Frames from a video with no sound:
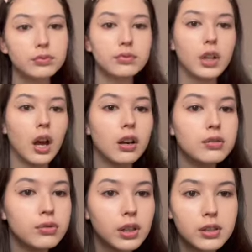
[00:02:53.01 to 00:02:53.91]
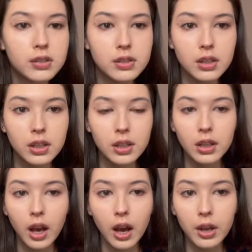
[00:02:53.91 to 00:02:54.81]
Yeah, as you can
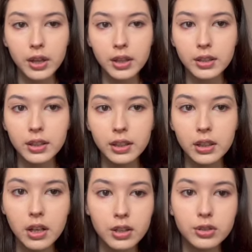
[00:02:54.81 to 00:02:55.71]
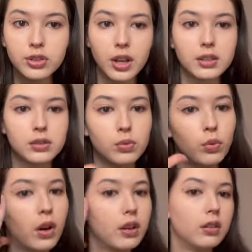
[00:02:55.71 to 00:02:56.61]
see, I did just
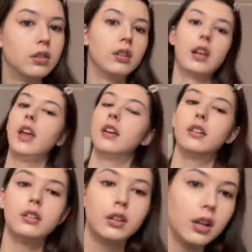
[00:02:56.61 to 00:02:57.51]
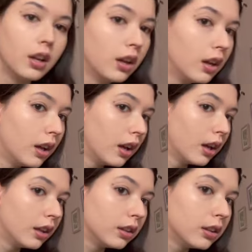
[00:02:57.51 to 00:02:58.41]
one layer
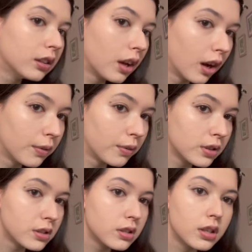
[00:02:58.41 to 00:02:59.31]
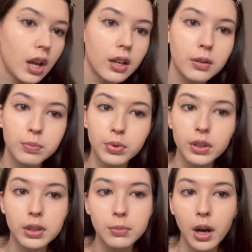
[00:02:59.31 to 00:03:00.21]
and it covers like
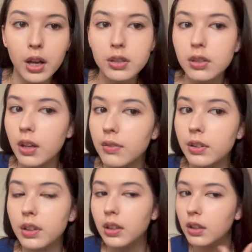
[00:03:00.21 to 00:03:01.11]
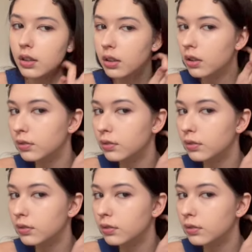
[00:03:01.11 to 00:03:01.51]
pretty much everything.